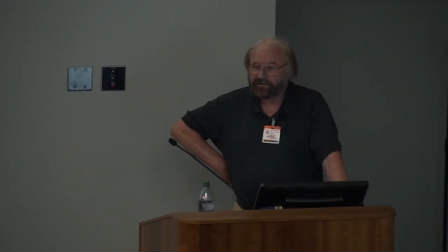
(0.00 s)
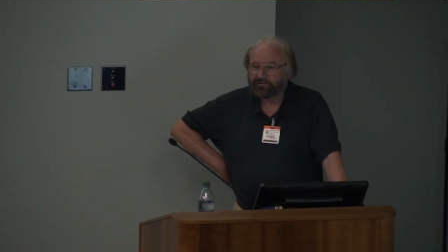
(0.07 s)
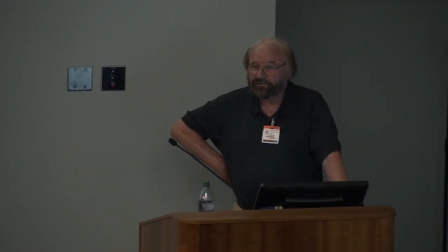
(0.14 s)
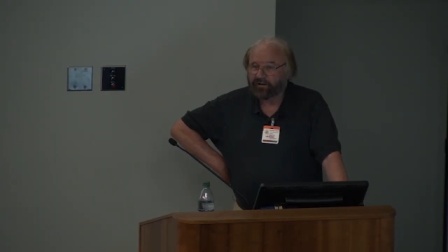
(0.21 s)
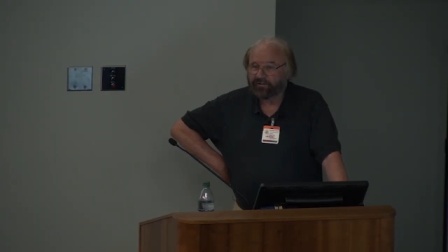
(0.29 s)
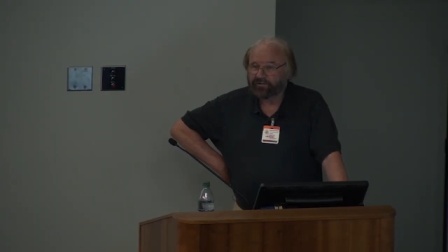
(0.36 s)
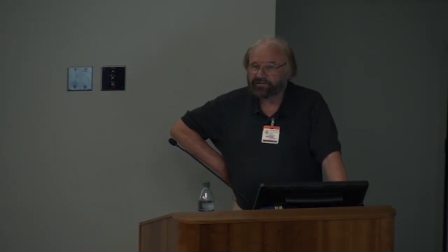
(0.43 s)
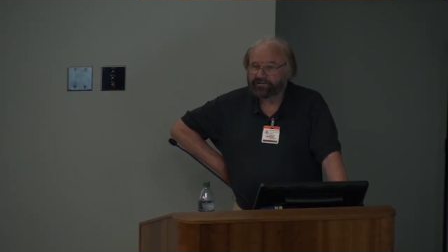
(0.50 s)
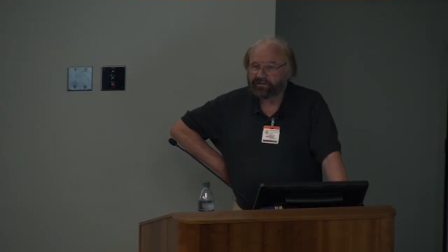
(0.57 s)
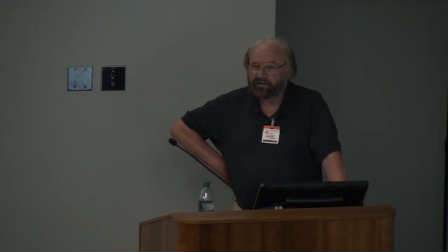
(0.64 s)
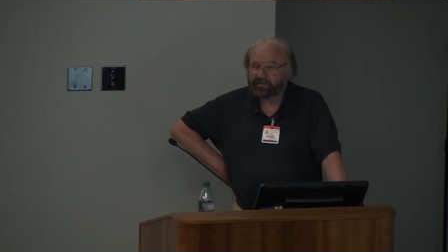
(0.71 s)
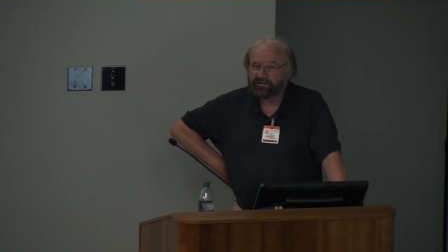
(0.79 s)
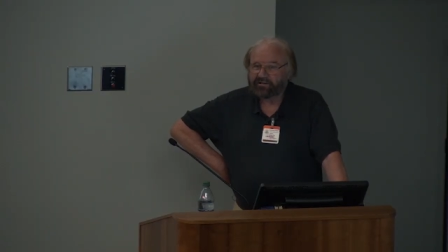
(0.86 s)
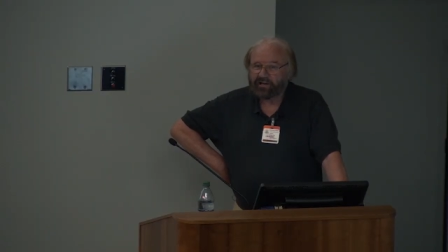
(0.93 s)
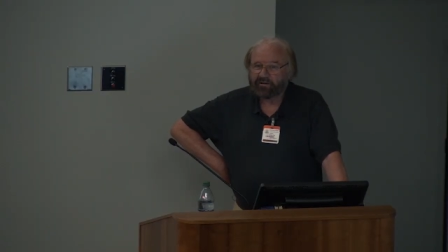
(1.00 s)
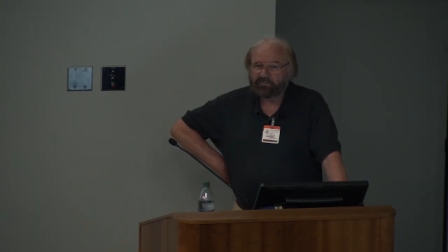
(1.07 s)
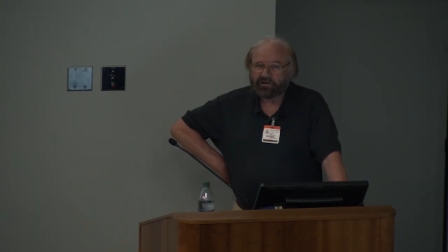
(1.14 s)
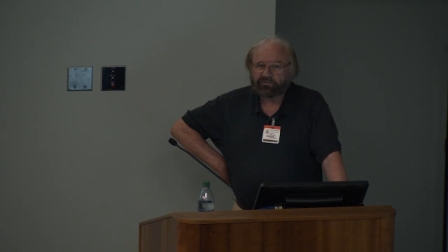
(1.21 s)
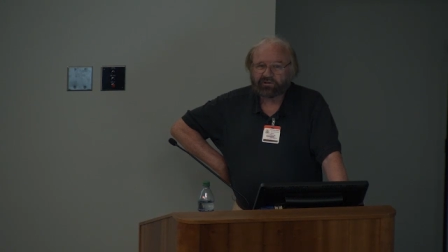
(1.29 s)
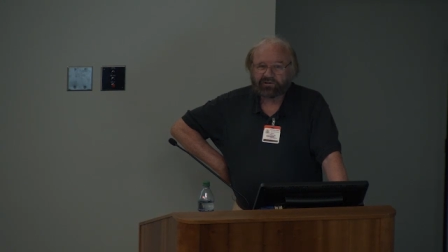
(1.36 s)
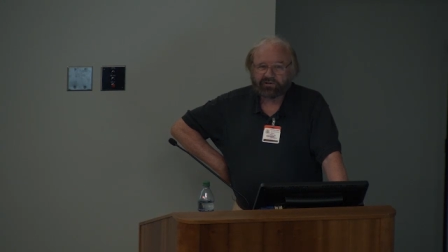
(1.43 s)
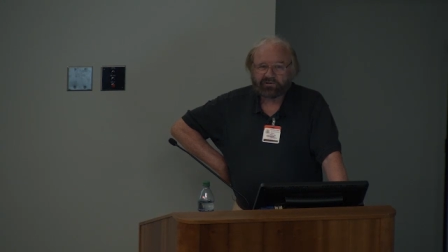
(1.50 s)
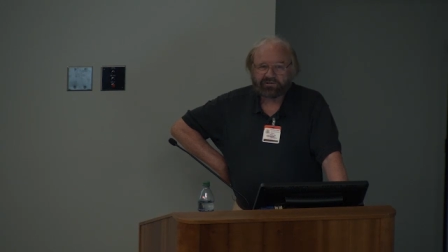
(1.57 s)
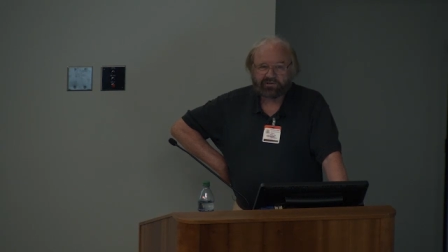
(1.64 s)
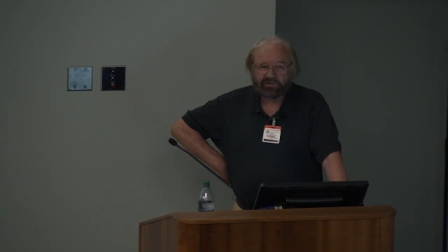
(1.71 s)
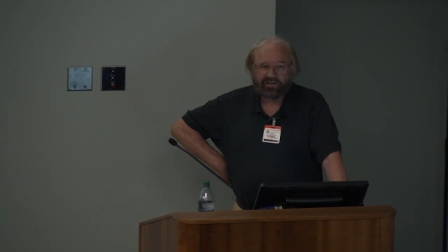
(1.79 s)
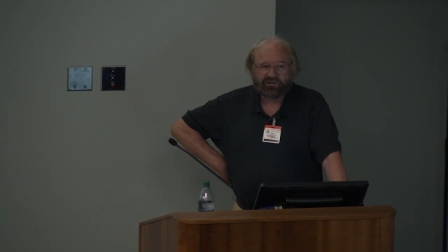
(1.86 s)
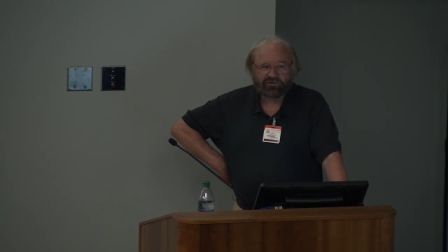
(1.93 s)
He fled the scene has now been
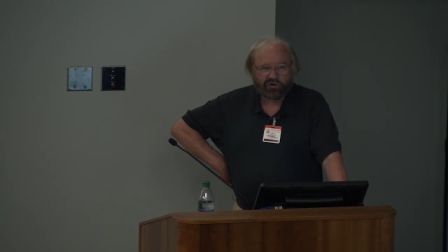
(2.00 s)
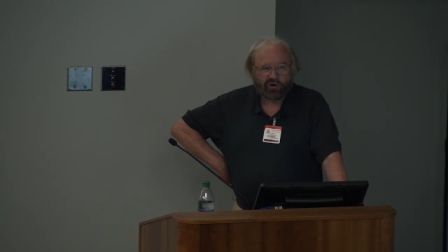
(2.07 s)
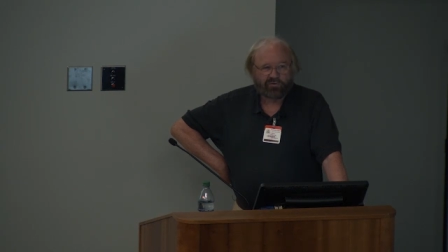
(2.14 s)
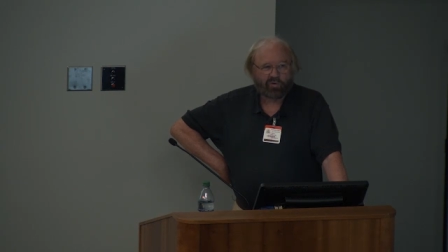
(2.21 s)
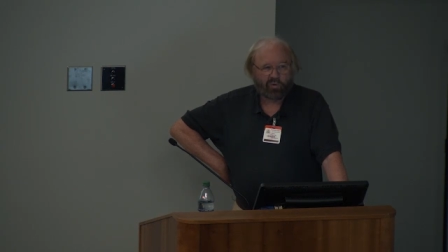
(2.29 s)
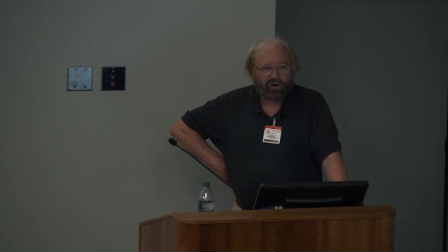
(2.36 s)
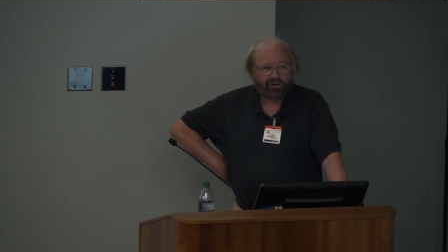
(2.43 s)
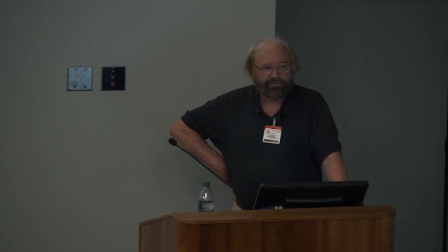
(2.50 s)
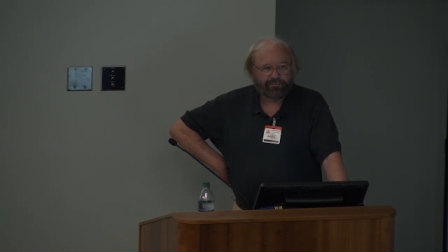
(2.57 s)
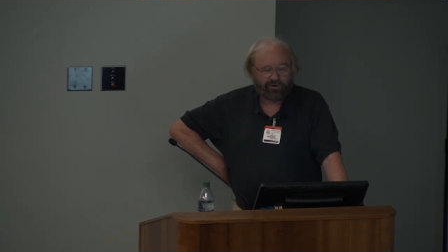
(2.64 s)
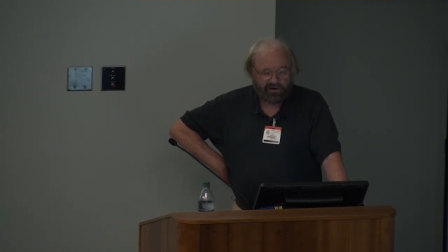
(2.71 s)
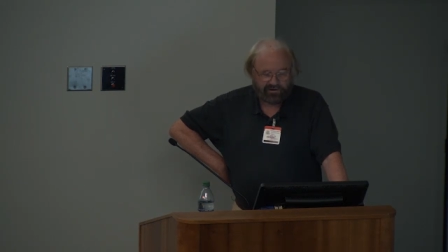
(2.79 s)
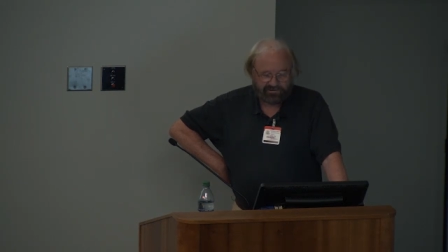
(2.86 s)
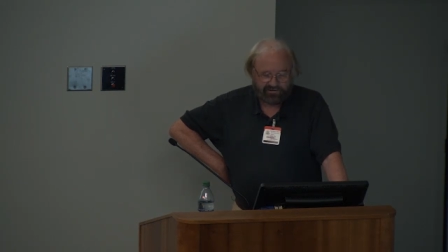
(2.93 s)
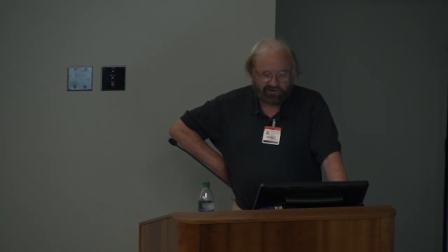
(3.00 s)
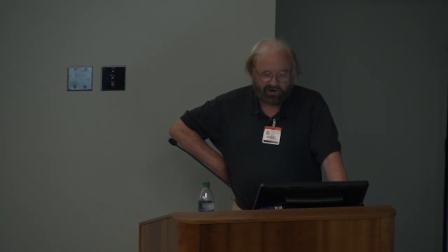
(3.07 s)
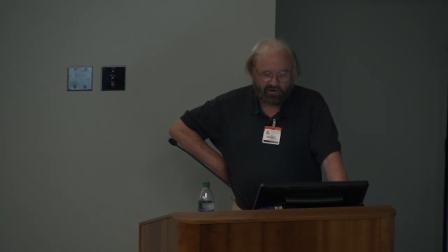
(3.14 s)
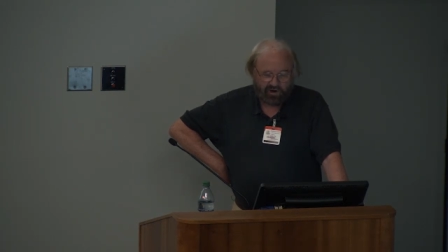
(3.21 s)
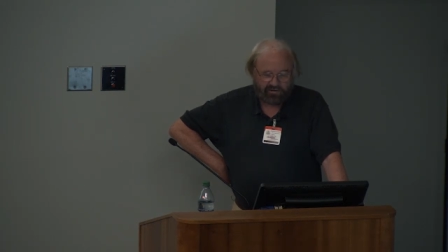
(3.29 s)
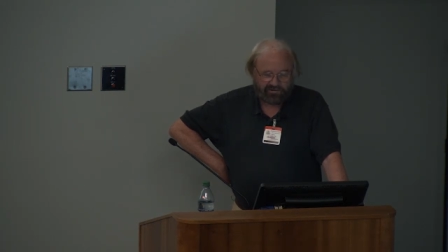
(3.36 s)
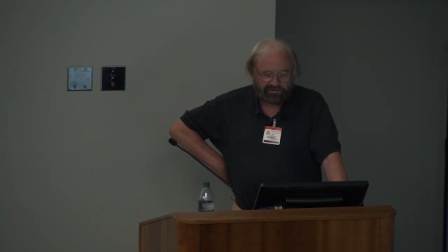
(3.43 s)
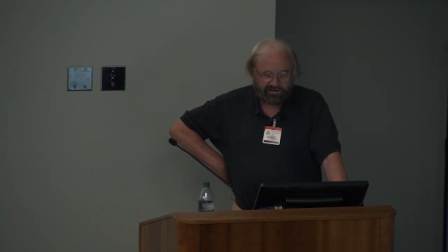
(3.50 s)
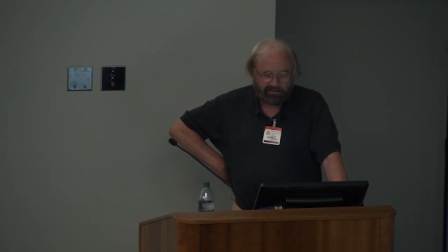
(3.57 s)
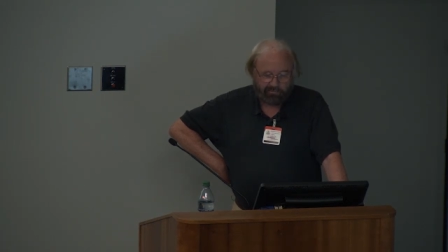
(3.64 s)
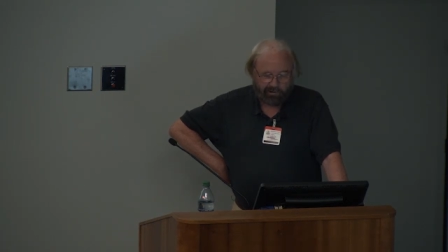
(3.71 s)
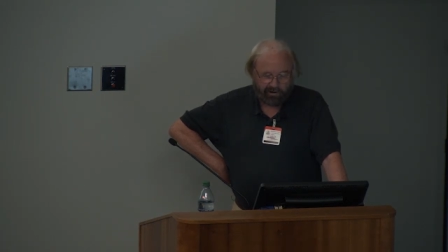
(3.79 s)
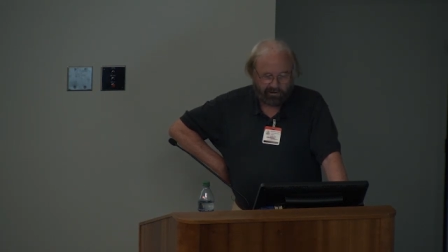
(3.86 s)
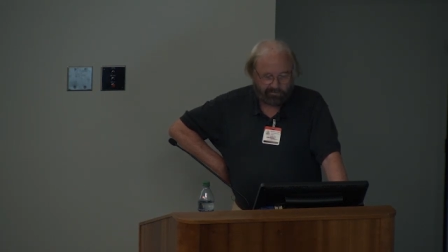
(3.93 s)
reduced to he drove away fast. Not quite the
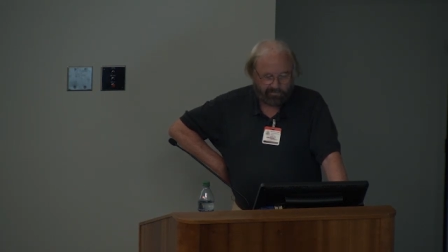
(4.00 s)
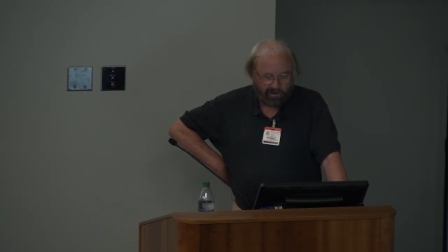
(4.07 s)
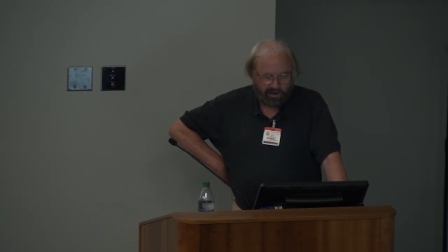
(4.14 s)
same thing.